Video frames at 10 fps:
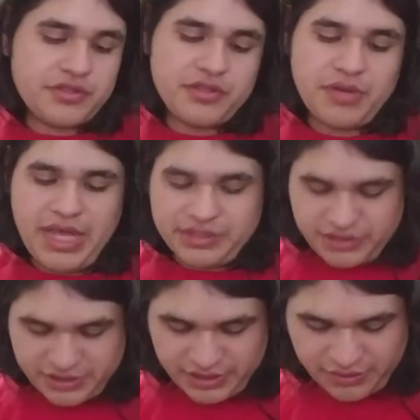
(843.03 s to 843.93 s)
you had
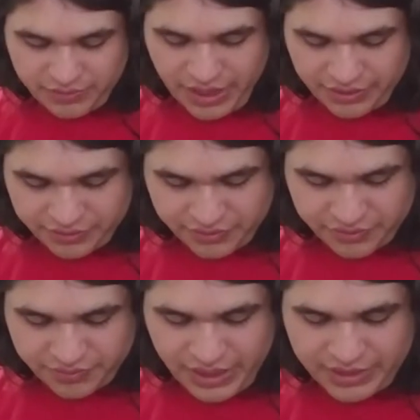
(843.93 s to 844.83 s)
just a regular
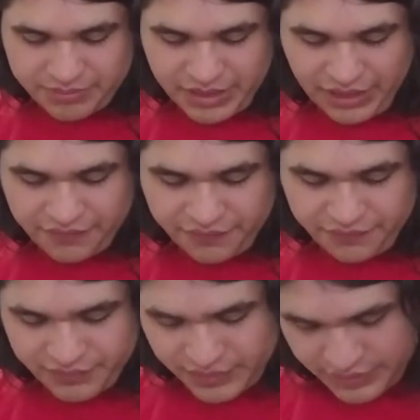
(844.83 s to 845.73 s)
random
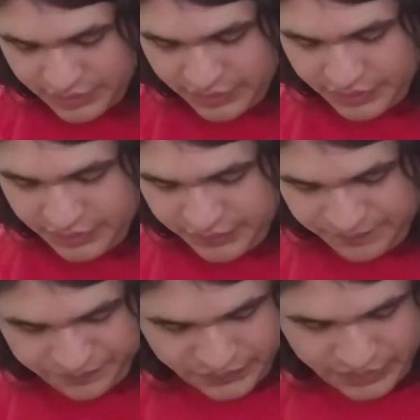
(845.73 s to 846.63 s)
knife.
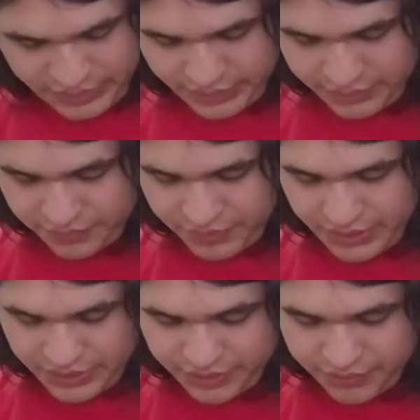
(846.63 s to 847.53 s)
Okay, how do I
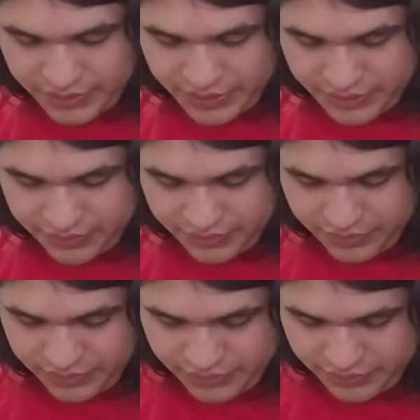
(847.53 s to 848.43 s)
get you in here?
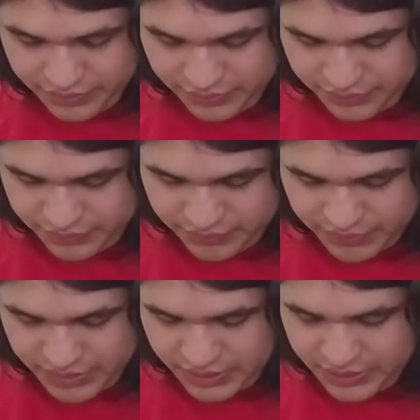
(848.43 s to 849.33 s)
I'm
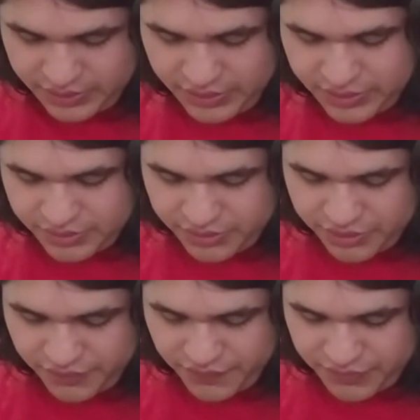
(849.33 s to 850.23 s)
gonna guess I can just
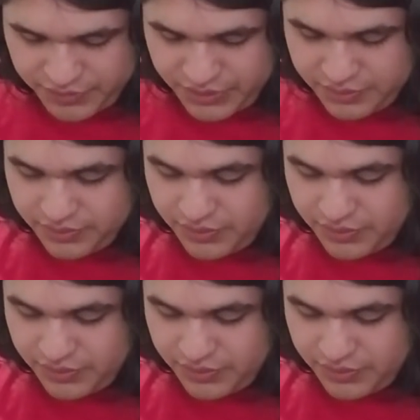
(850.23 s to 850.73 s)
shove you in.